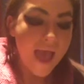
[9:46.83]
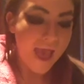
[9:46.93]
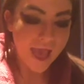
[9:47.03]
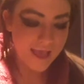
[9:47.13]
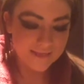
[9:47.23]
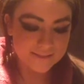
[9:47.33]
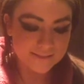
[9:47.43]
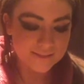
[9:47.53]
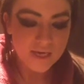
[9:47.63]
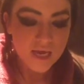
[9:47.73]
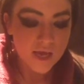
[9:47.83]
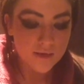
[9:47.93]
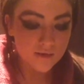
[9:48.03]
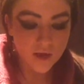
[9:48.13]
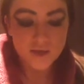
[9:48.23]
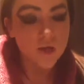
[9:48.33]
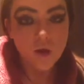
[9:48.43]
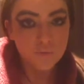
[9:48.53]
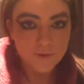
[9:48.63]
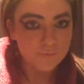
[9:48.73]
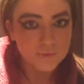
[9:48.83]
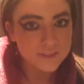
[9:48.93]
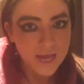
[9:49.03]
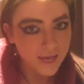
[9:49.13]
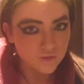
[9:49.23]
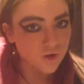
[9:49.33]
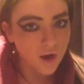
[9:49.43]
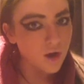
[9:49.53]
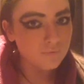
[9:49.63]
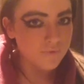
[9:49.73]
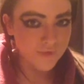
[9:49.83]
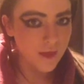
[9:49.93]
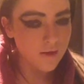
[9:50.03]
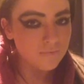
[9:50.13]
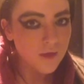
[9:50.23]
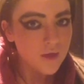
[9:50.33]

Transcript: and like no one will dare try it on with them,